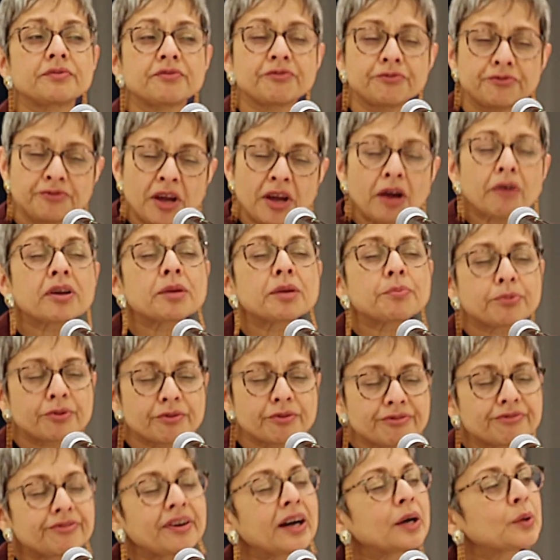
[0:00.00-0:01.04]
very
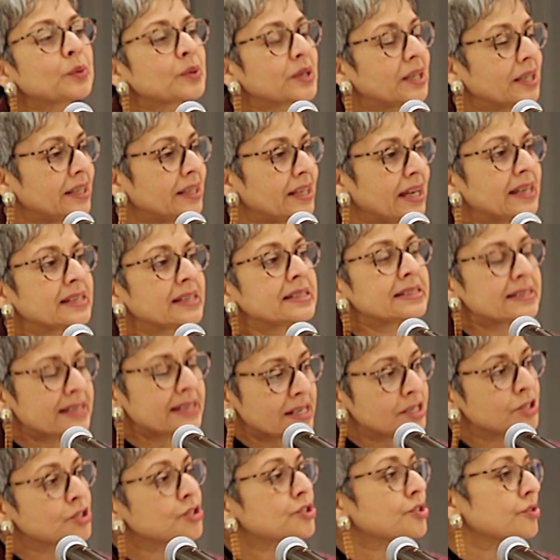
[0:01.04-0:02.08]
profoundly and
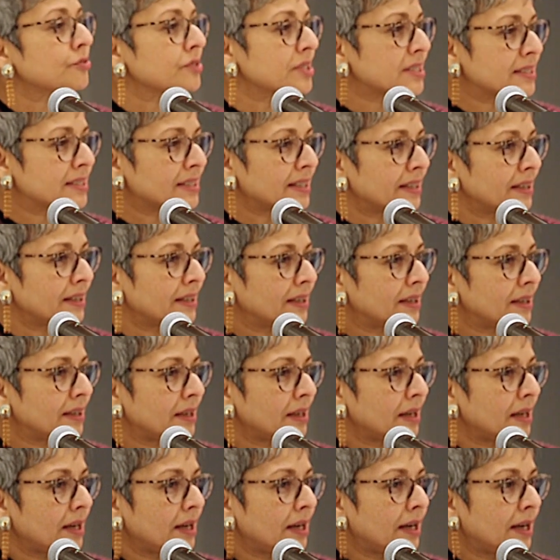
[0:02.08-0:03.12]
dangerously
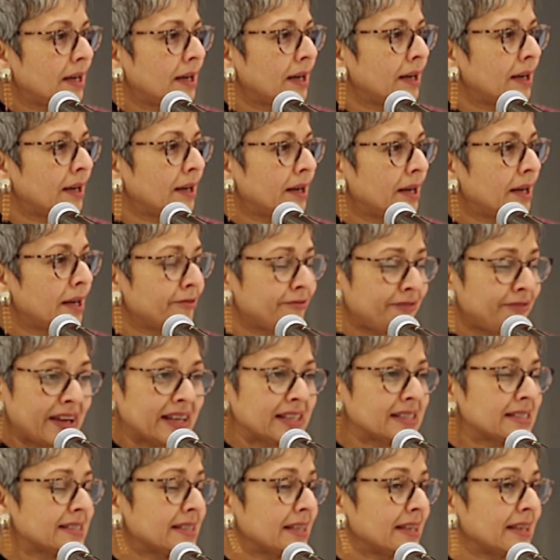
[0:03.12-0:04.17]

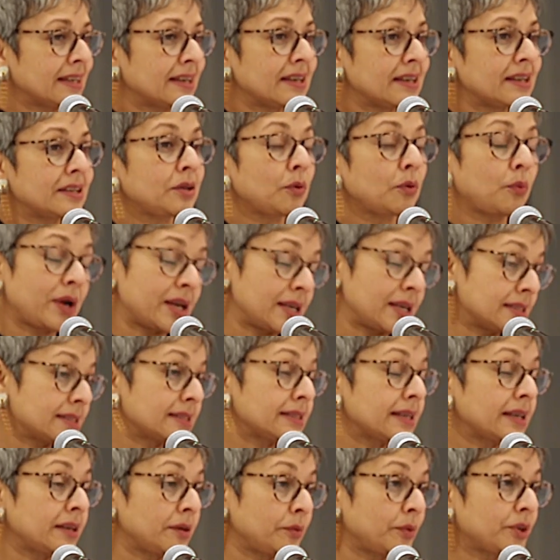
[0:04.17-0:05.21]
affecting the
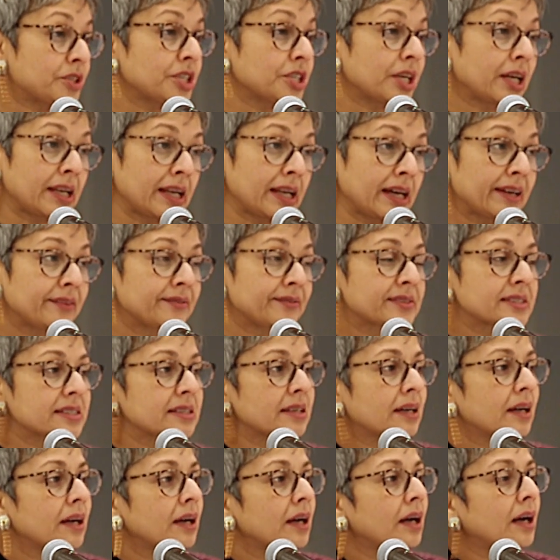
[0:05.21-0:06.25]
ways in which our
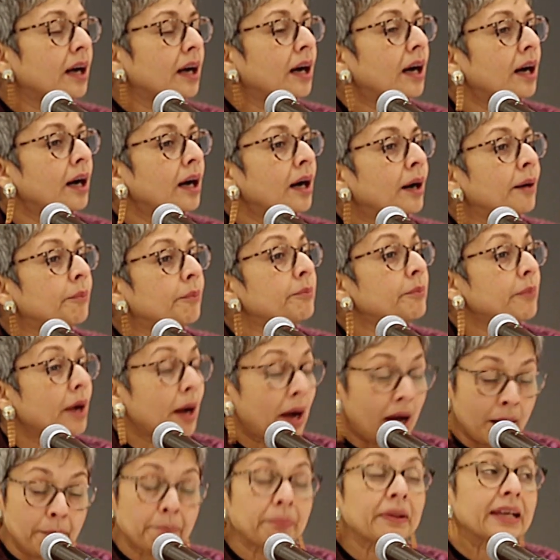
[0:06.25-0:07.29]
lives
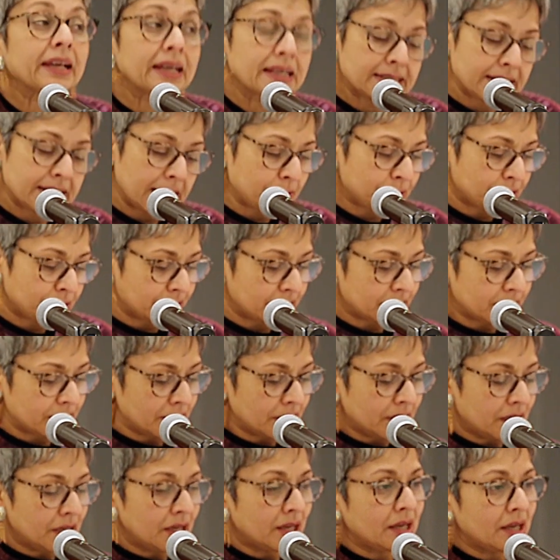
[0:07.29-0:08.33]
are played out.
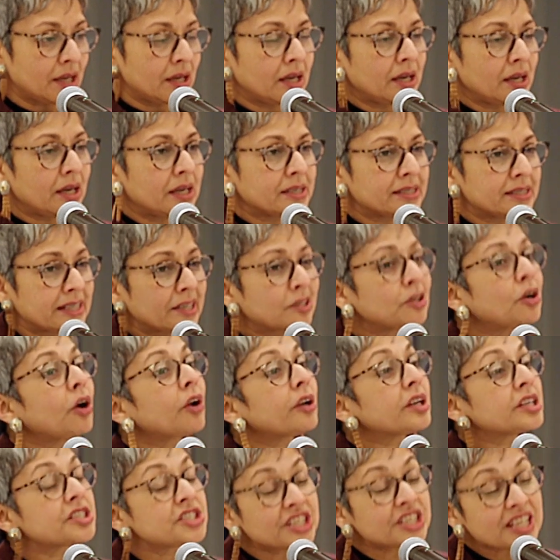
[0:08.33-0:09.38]

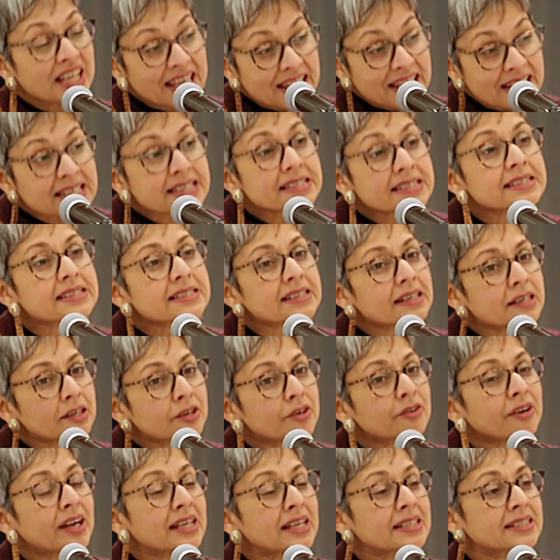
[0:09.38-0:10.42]
Technology is a
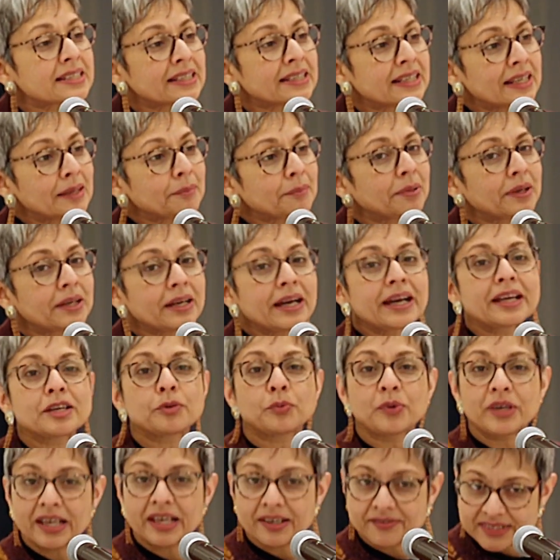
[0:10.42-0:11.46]
great enabler,
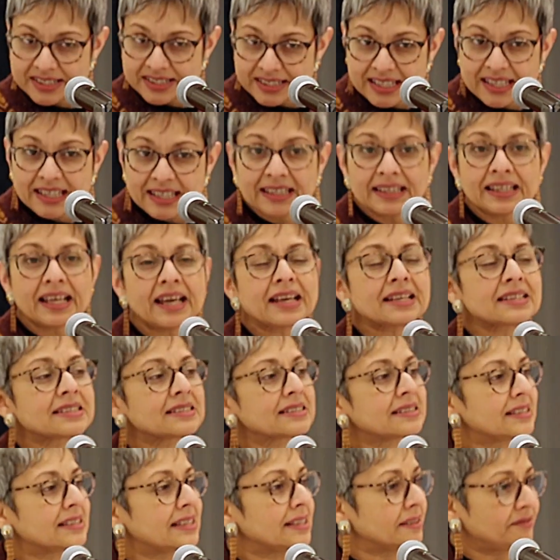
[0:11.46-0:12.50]
and we have seen that
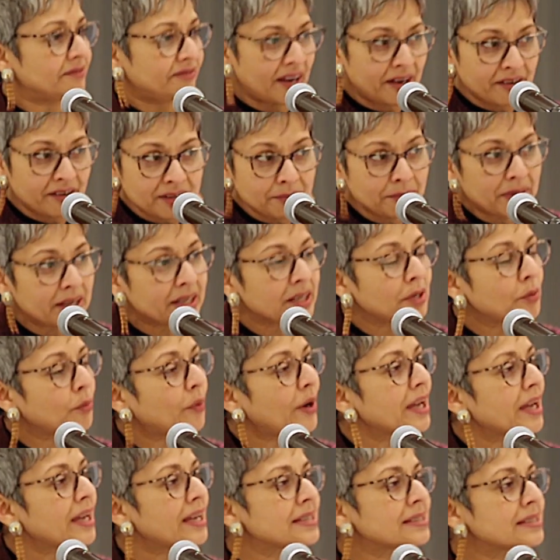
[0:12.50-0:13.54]
in very many
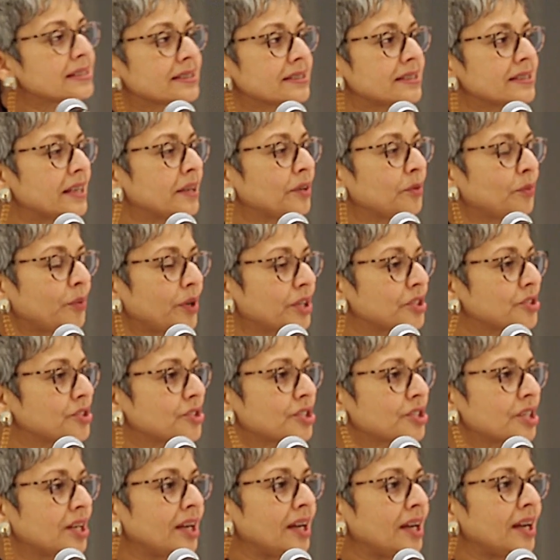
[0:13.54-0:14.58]
ways in
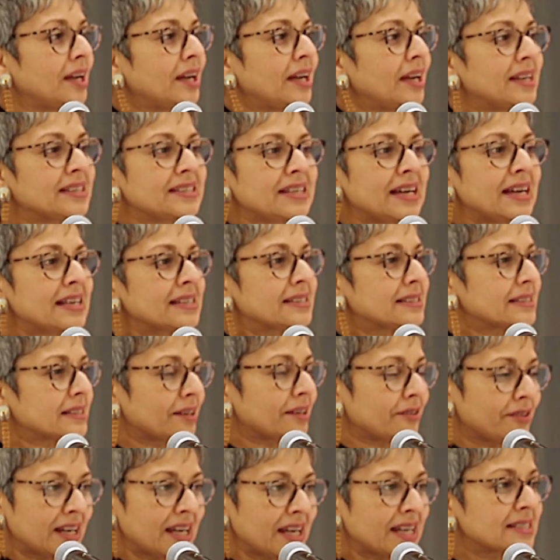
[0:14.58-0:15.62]
which it has
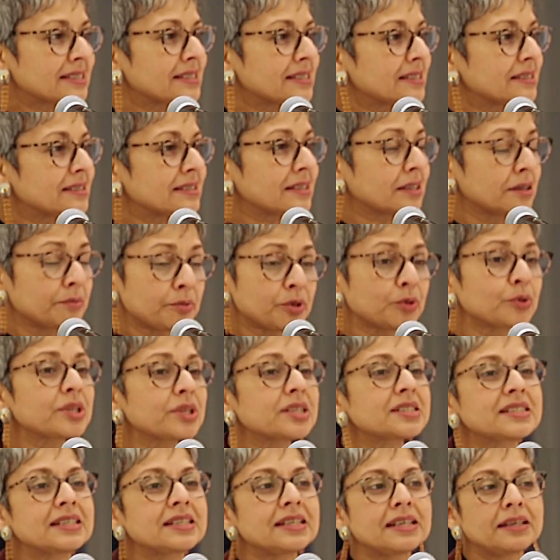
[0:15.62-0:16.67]
created
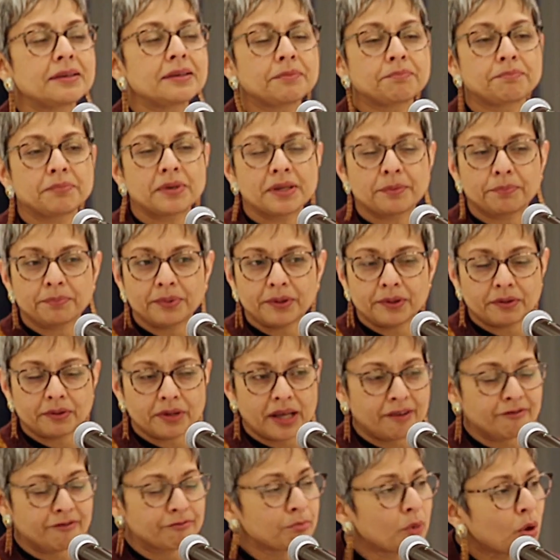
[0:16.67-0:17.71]
community, people
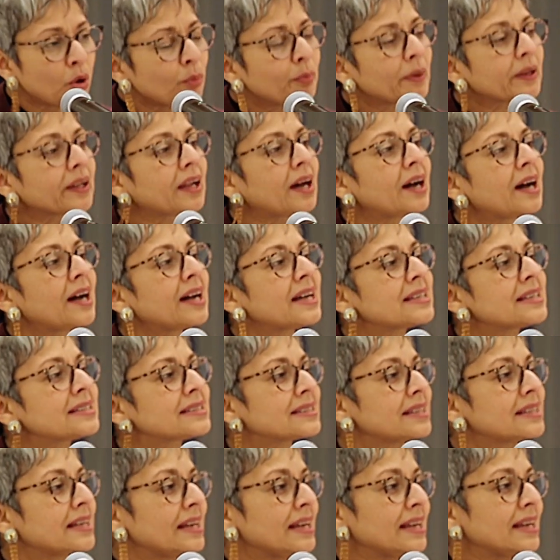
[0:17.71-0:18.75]
have
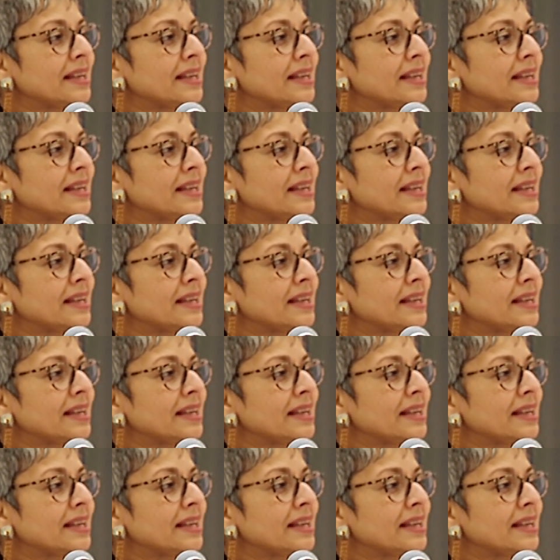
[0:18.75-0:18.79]
mobilized,